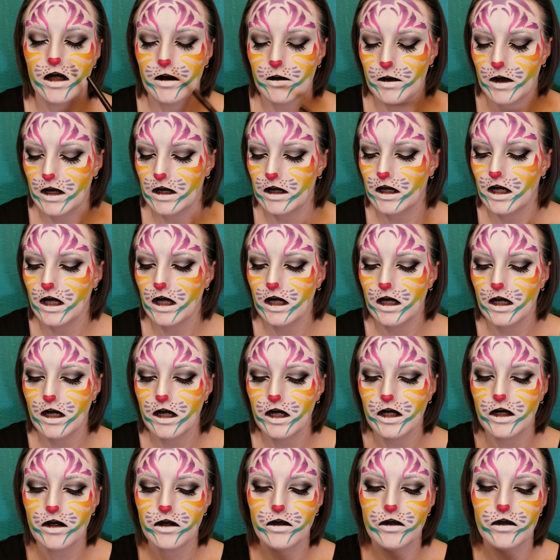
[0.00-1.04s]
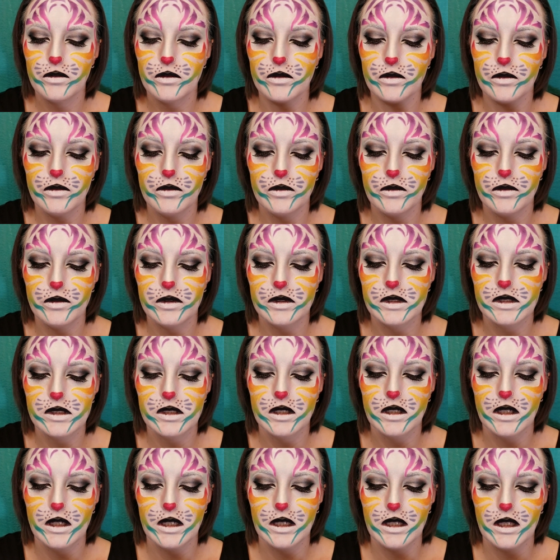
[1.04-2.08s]
And then I used
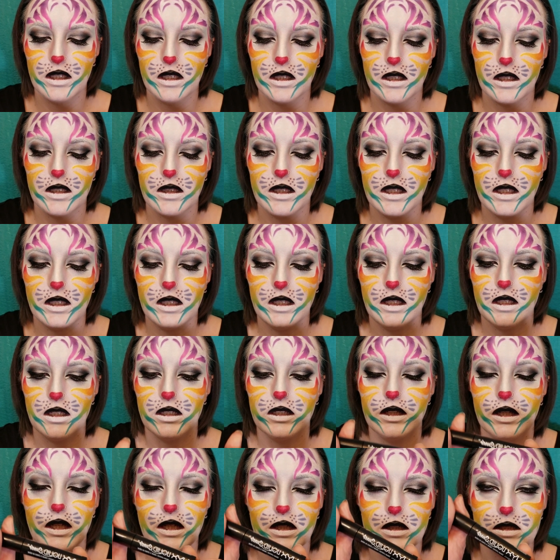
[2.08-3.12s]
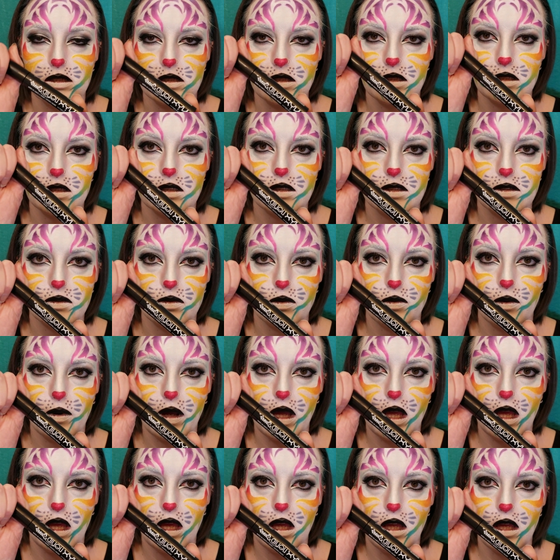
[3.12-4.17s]
the NYX
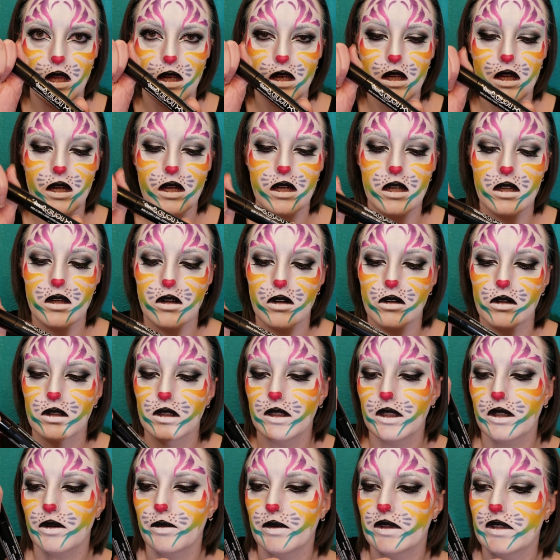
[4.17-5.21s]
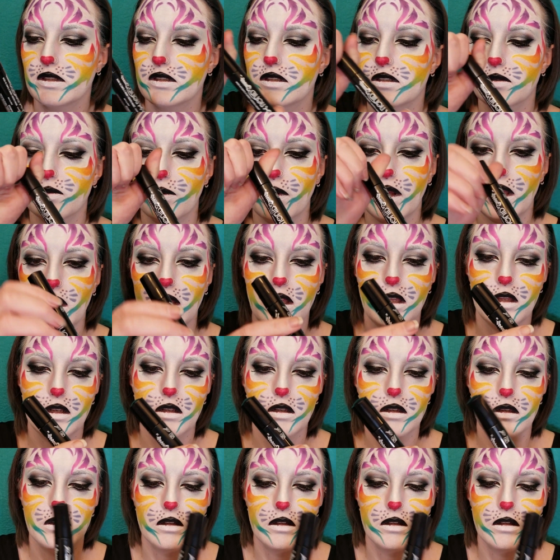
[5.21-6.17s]
Suede or Liquid Suede